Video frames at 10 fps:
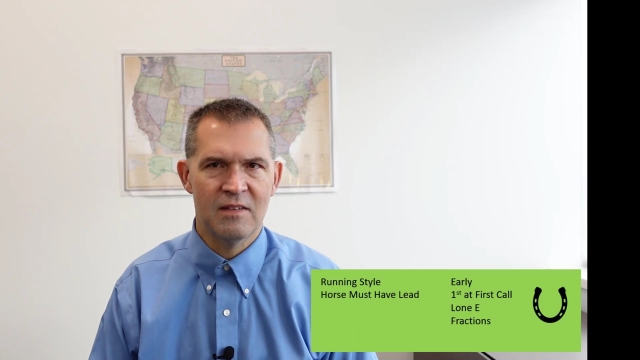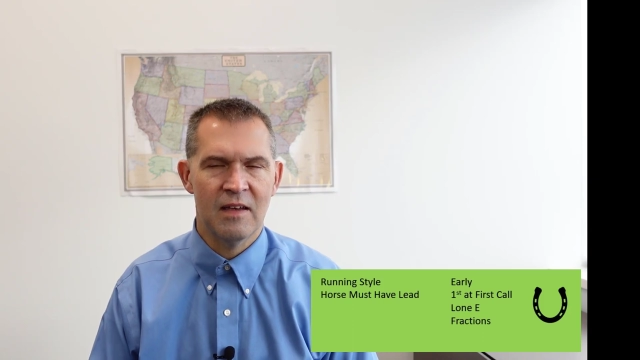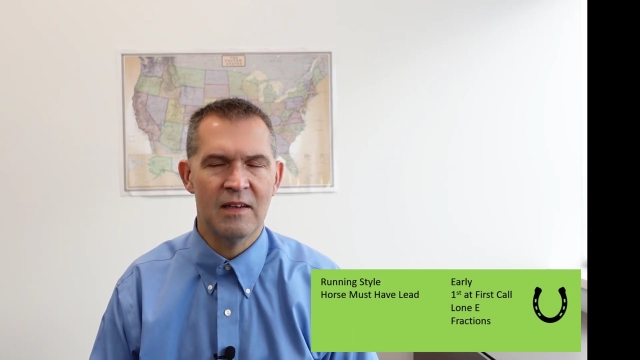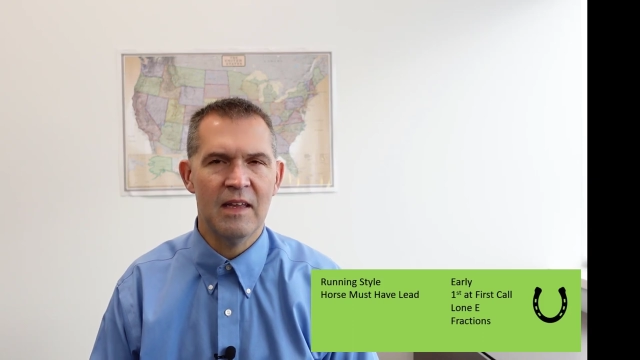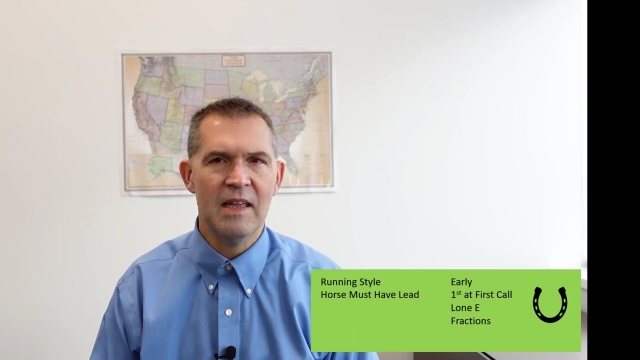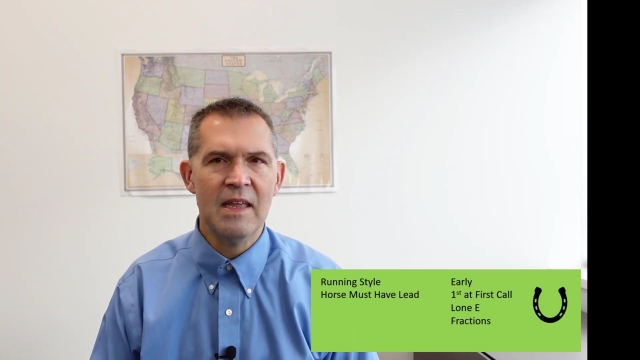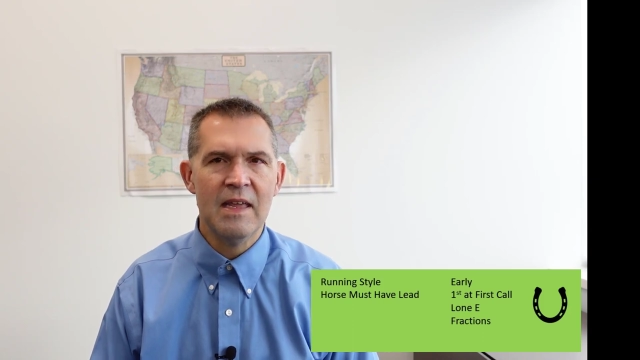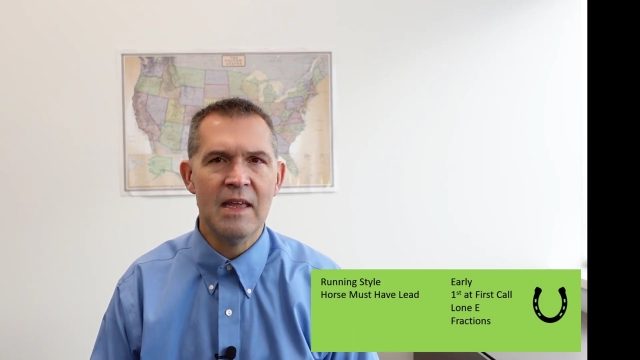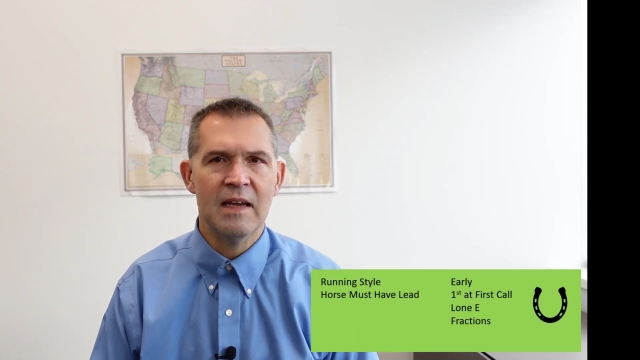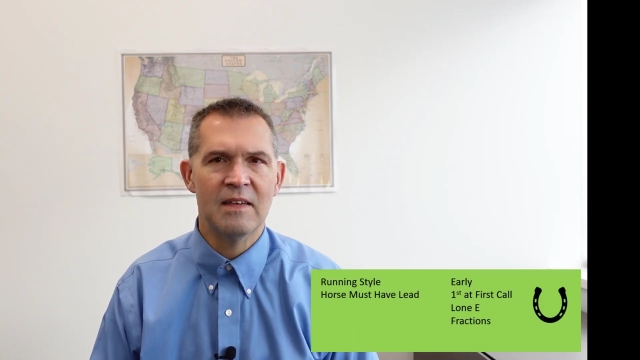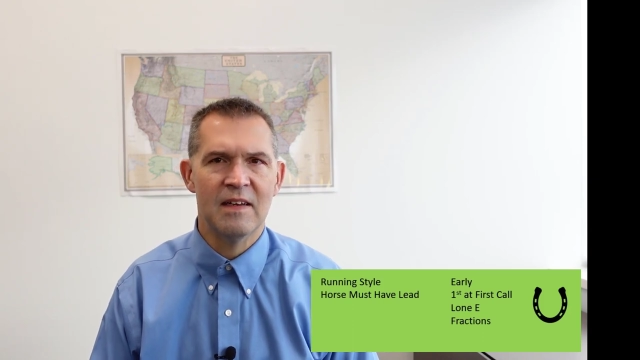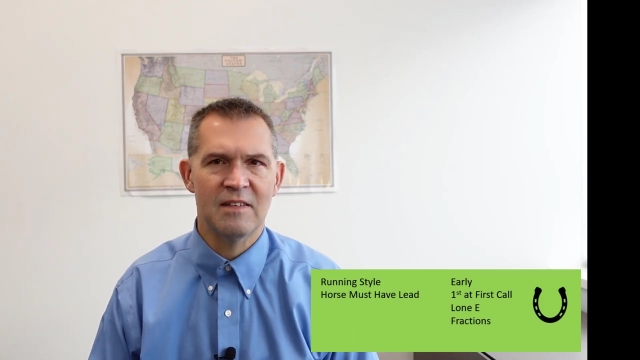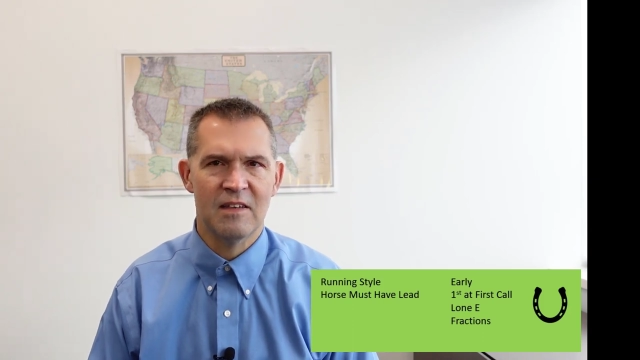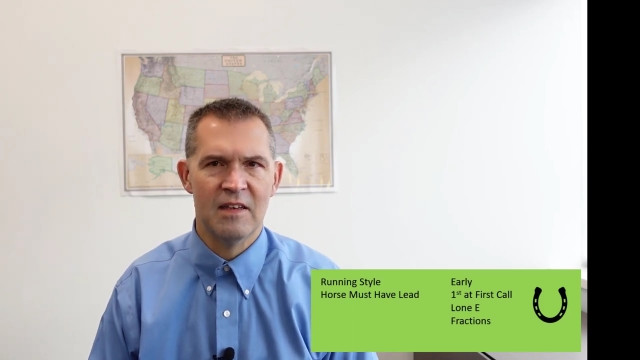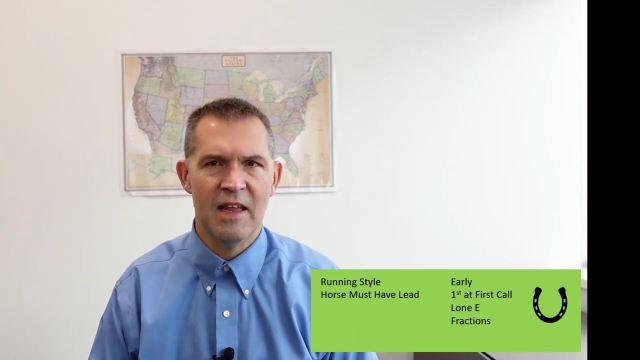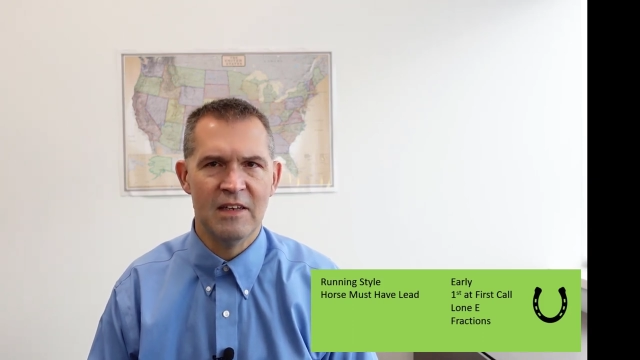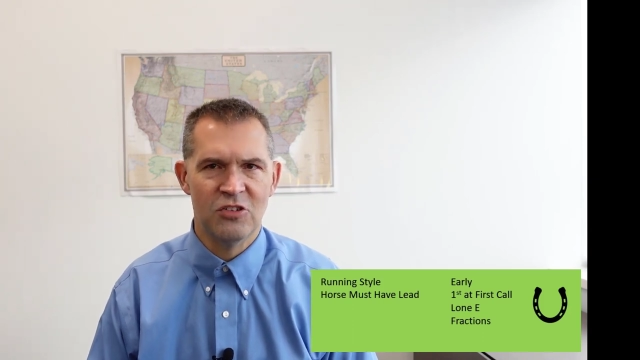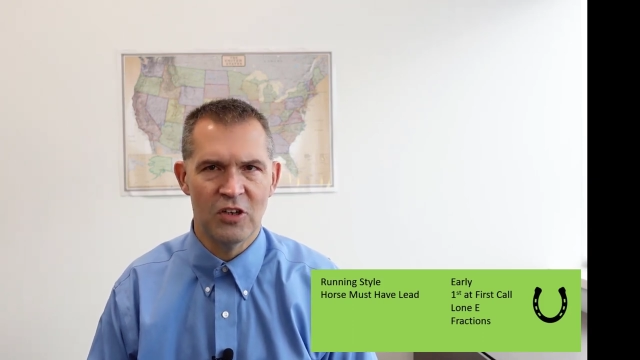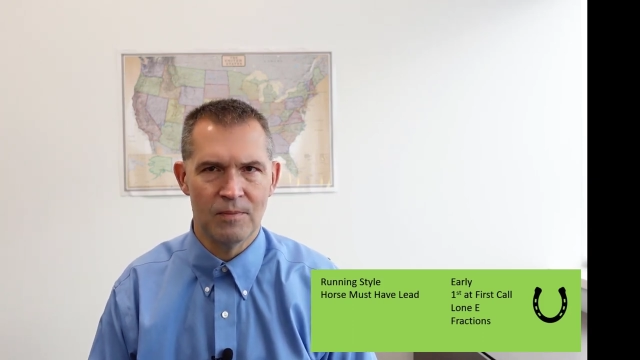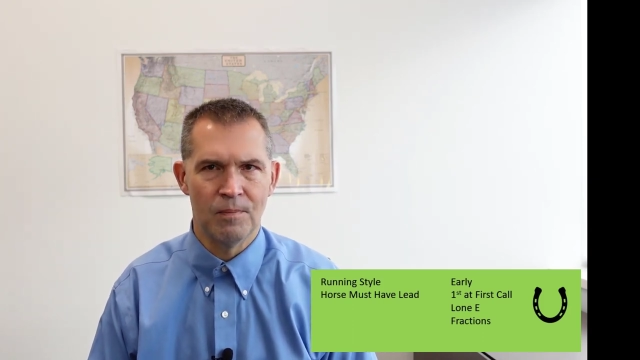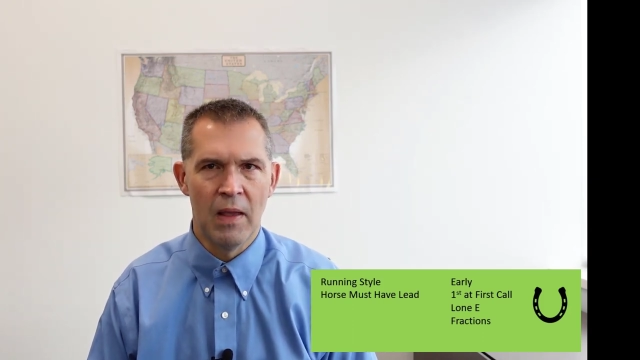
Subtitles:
an E designation.